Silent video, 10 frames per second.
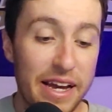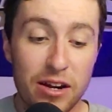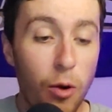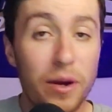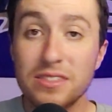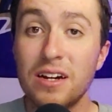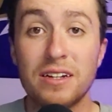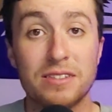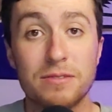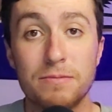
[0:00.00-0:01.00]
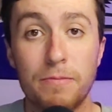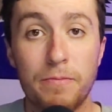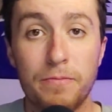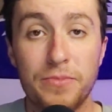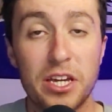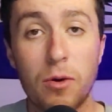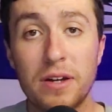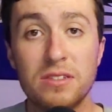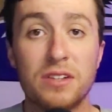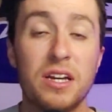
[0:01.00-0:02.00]
It always does. It
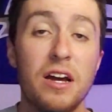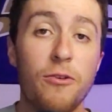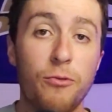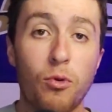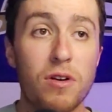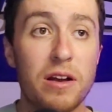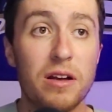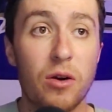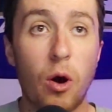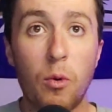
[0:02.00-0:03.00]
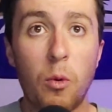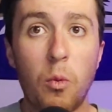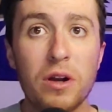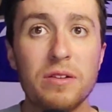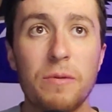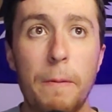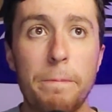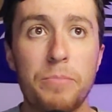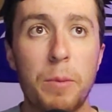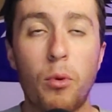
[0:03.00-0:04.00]
always does. For one
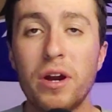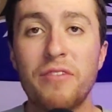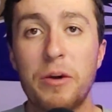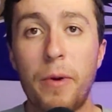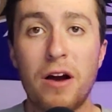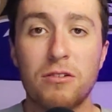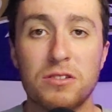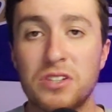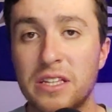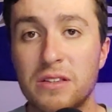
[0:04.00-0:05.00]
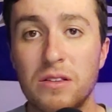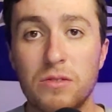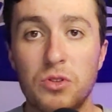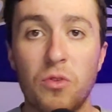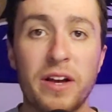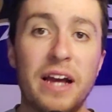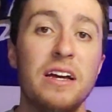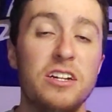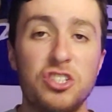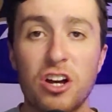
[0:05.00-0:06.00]
point of hypocrisy to look at,
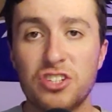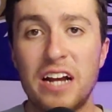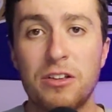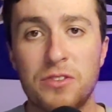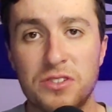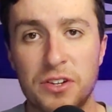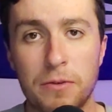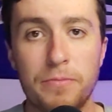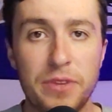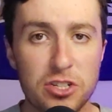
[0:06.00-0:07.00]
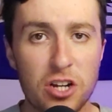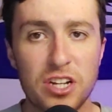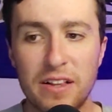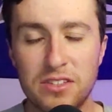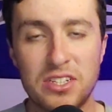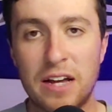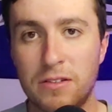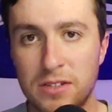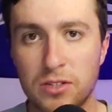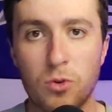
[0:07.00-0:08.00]
Josh Allen this year. Now, Josh Allen's a
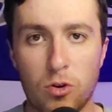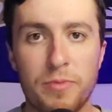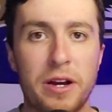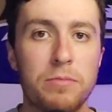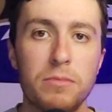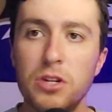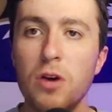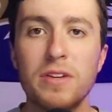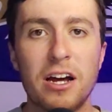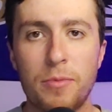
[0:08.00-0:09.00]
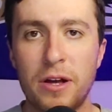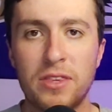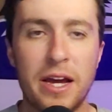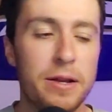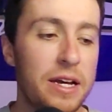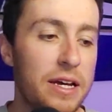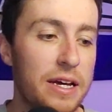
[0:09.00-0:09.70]
talented quarterback. No doubt about that.